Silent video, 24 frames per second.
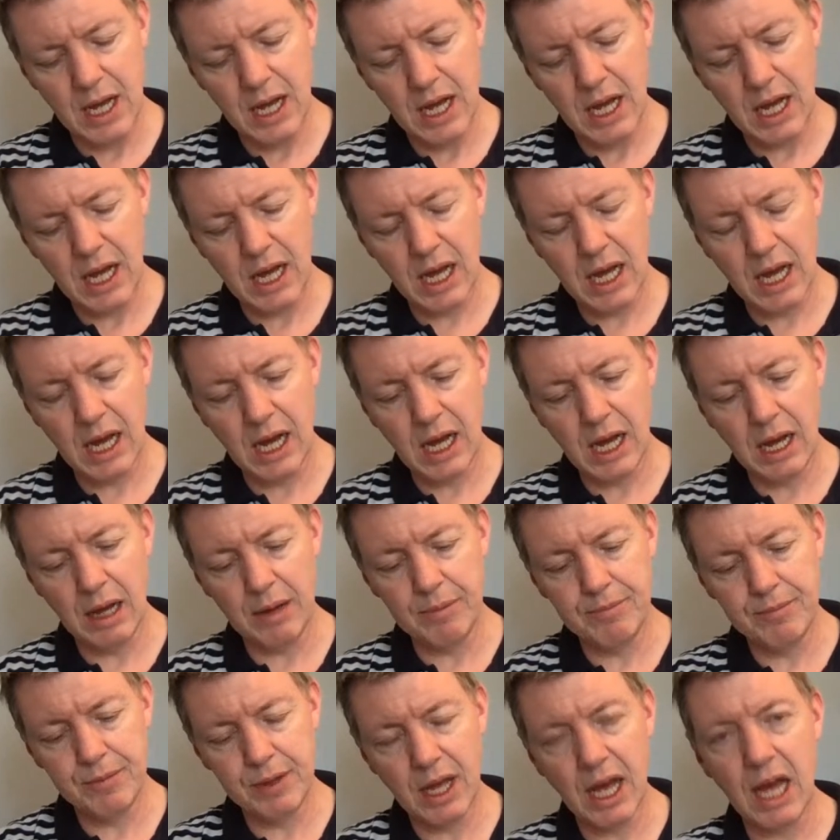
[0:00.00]

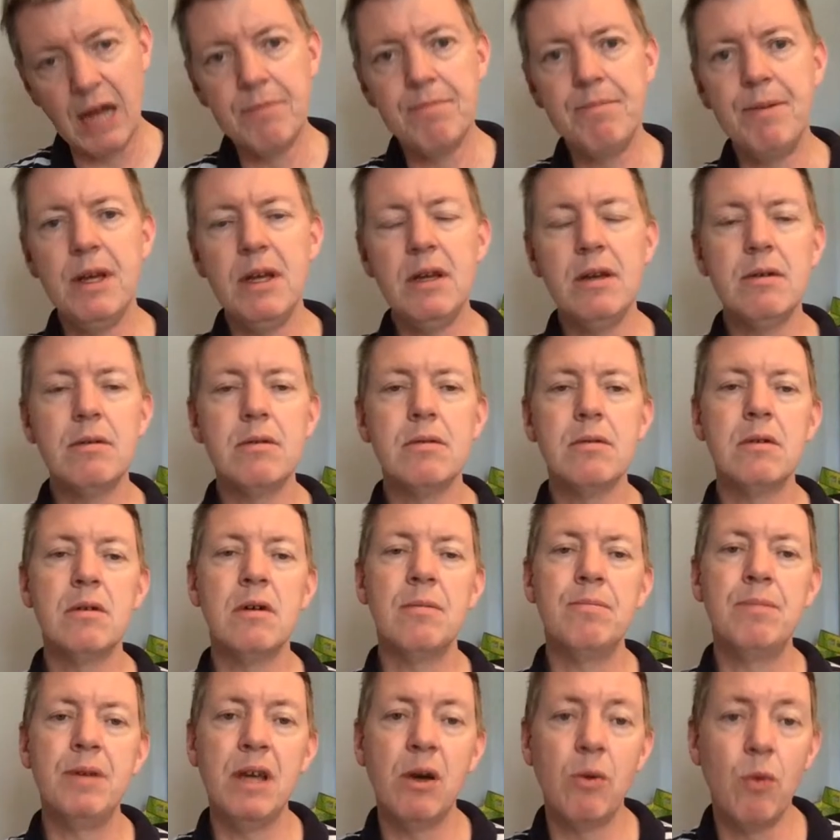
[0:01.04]
And
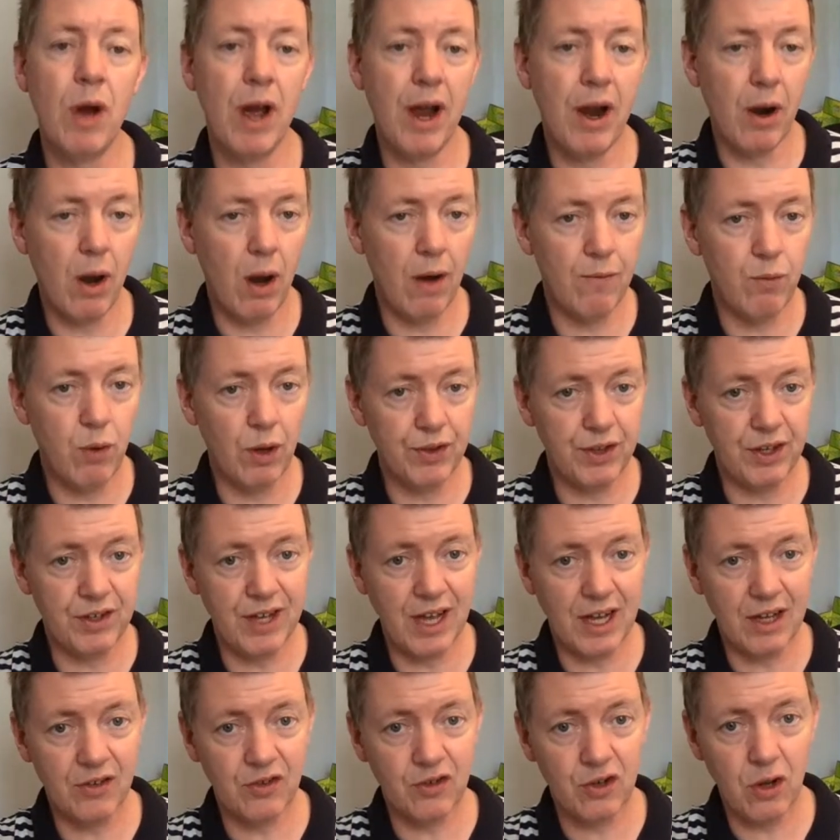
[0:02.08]
be aware of what the
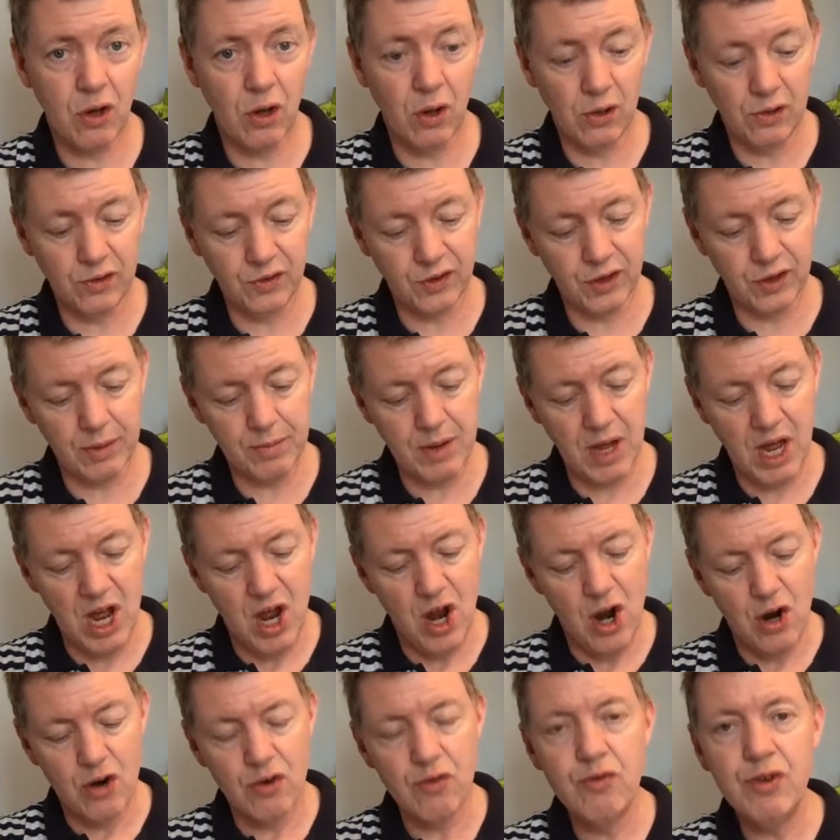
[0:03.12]
text calls them,
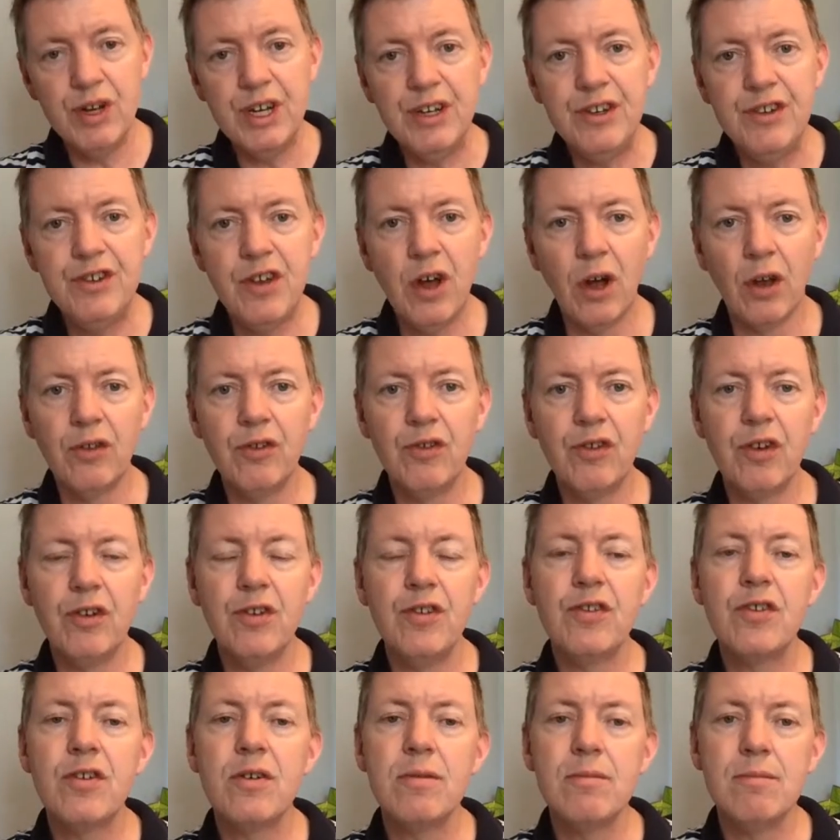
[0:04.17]

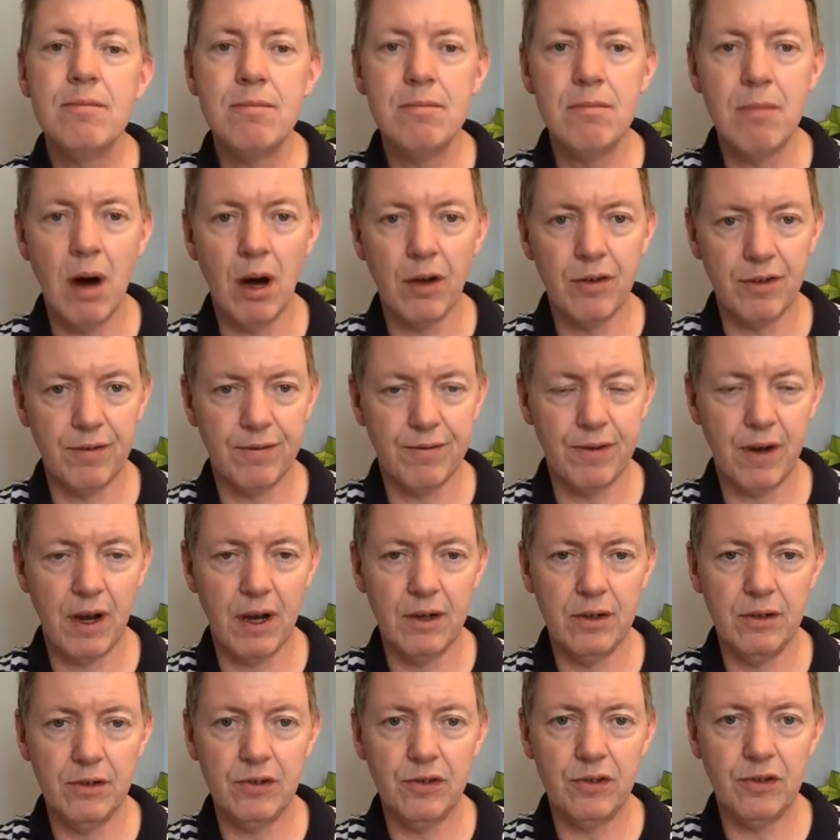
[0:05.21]
redundant
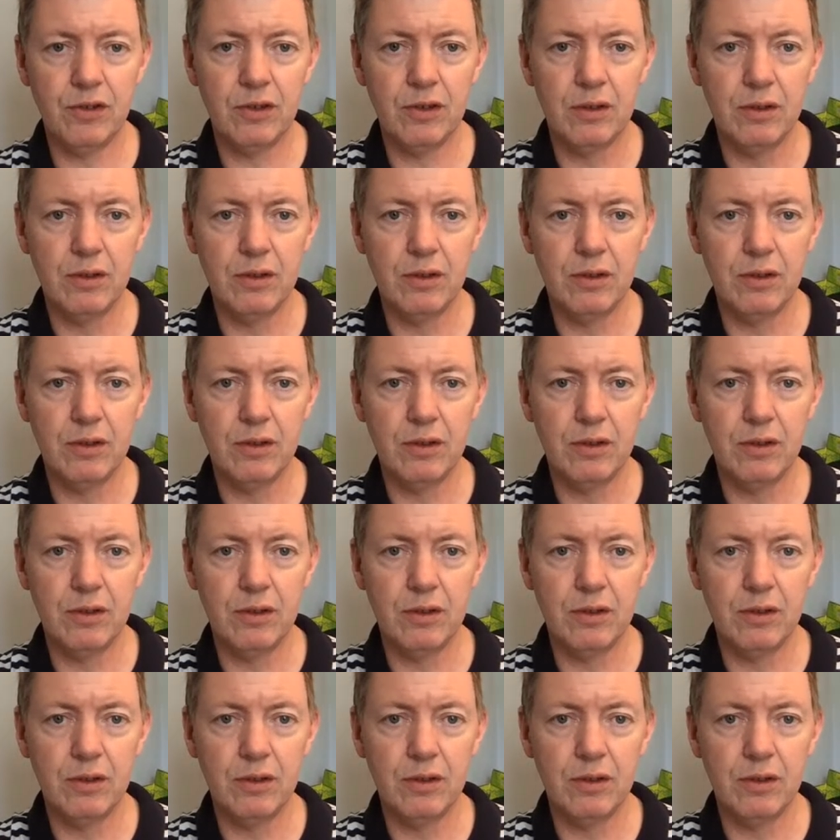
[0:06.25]
modifiers.